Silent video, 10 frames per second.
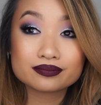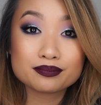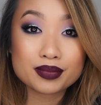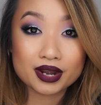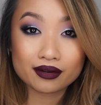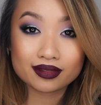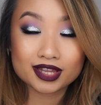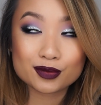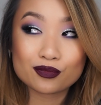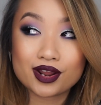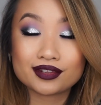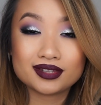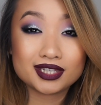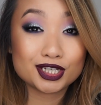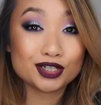berry lip rather
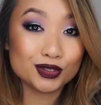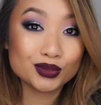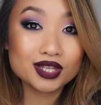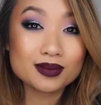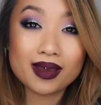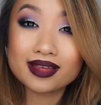than the nude lip.